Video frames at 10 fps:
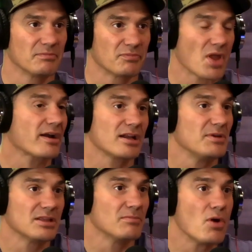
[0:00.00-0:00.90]
not going to
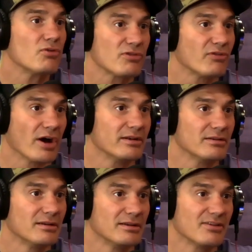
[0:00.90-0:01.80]
be the most
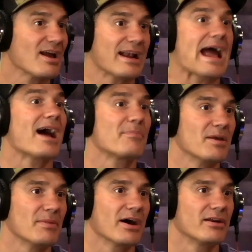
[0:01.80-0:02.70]
fun. He's not
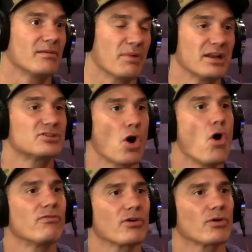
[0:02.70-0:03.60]
happy about it, but it's
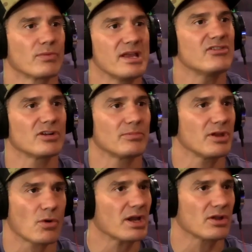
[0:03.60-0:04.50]
over
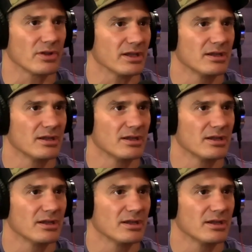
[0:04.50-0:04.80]
reasonably quickly.